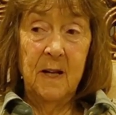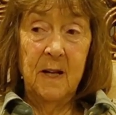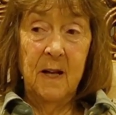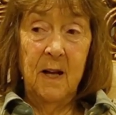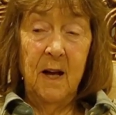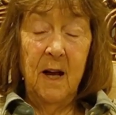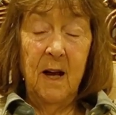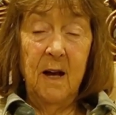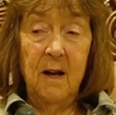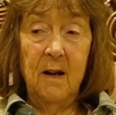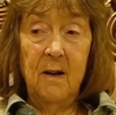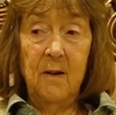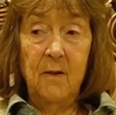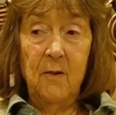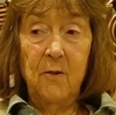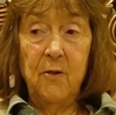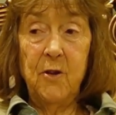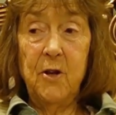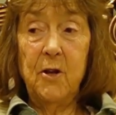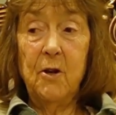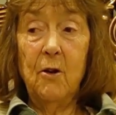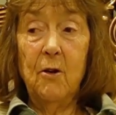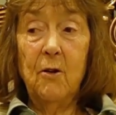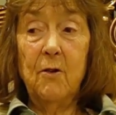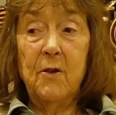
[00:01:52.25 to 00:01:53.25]

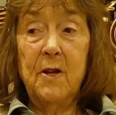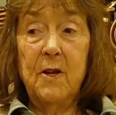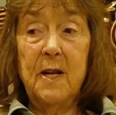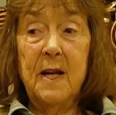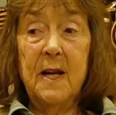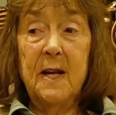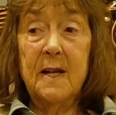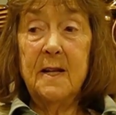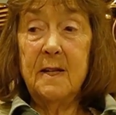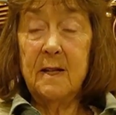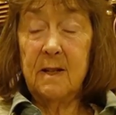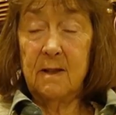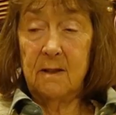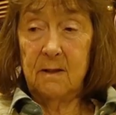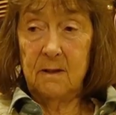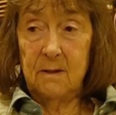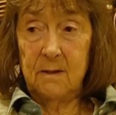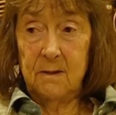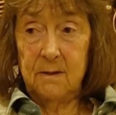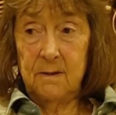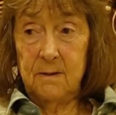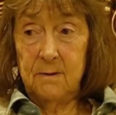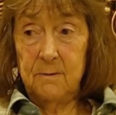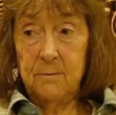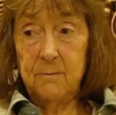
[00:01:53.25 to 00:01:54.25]
the
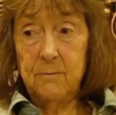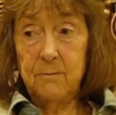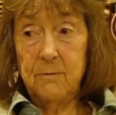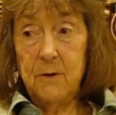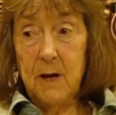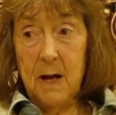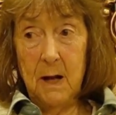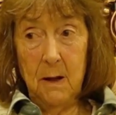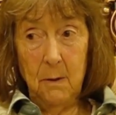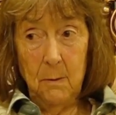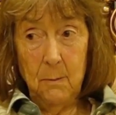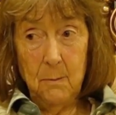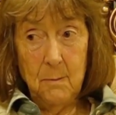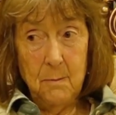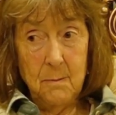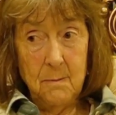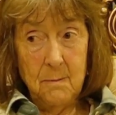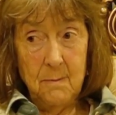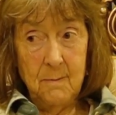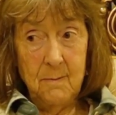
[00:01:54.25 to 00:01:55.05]
oriental realm